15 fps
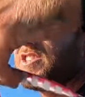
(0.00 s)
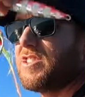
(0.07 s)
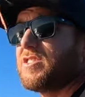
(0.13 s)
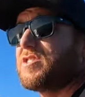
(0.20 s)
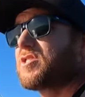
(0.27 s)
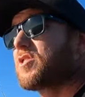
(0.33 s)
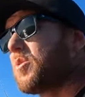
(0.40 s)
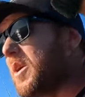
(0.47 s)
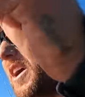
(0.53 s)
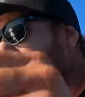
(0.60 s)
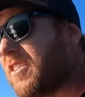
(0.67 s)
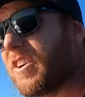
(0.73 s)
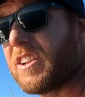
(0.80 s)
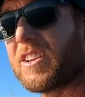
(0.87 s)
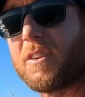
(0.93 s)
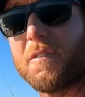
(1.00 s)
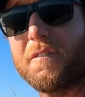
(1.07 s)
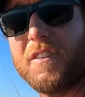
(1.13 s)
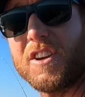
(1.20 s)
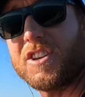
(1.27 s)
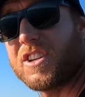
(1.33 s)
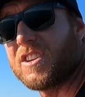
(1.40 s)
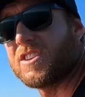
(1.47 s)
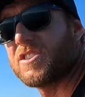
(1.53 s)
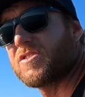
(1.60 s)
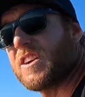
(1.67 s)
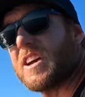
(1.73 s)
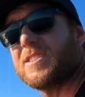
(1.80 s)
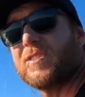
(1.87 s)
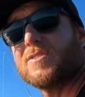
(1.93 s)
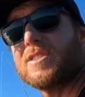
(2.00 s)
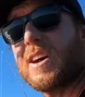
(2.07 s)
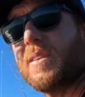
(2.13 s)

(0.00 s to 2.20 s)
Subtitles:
injured squid or a little fish in distress or